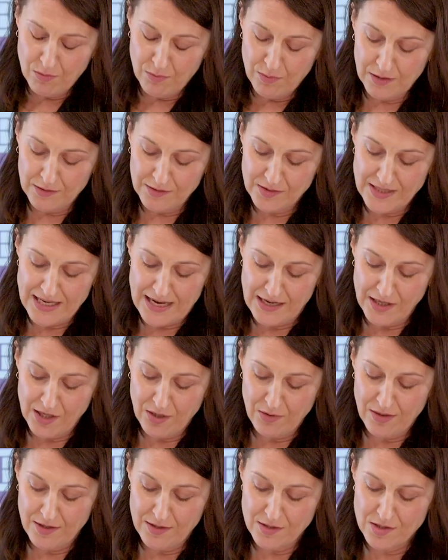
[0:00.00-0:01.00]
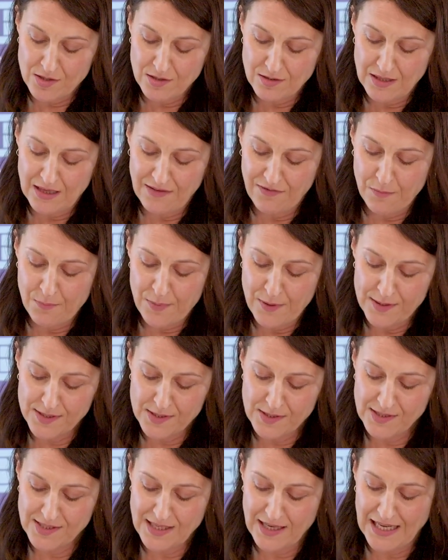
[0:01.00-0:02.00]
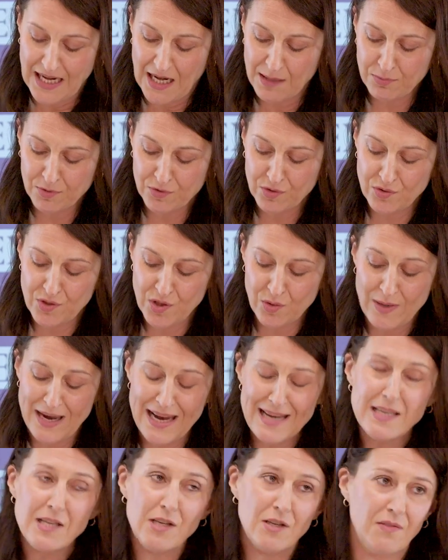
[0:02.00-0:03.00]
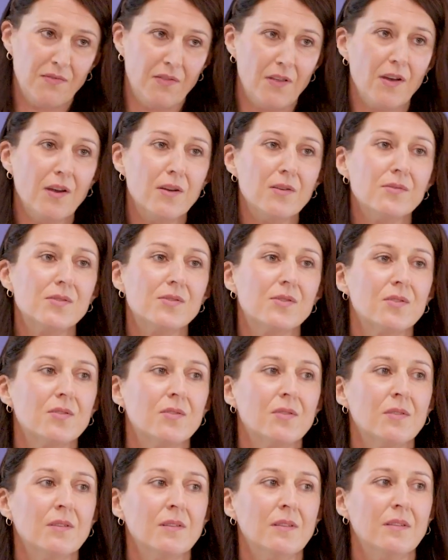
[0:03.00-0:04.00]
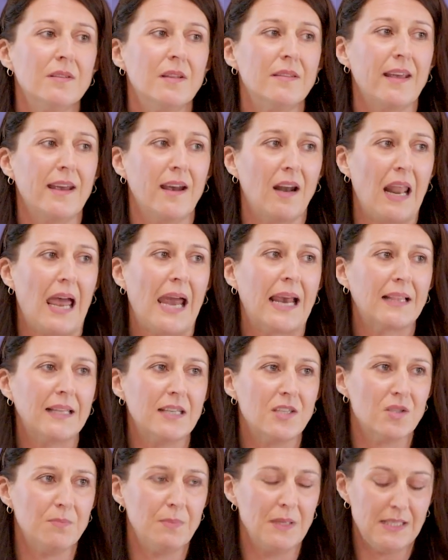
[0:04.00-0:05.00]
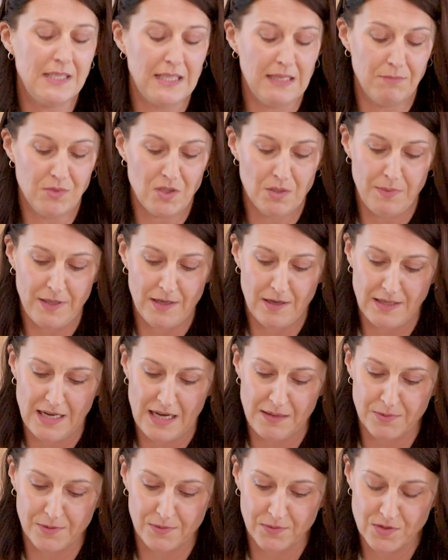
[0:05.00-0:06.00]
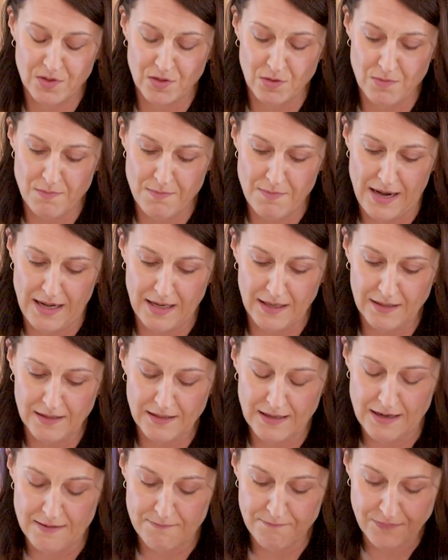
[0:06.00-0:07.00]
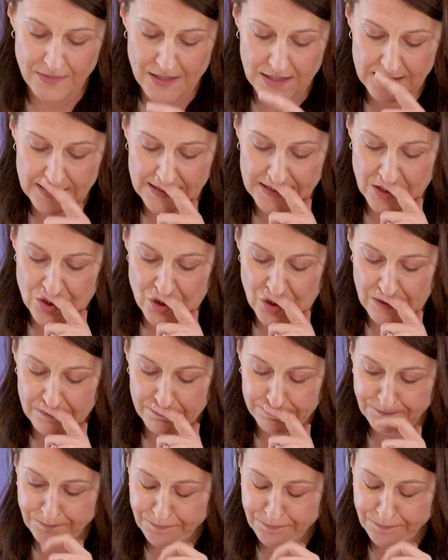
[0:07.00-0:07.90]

will tell you that if a person's unable to do any of those, then they are likely to be deemed to be unable to make a decision.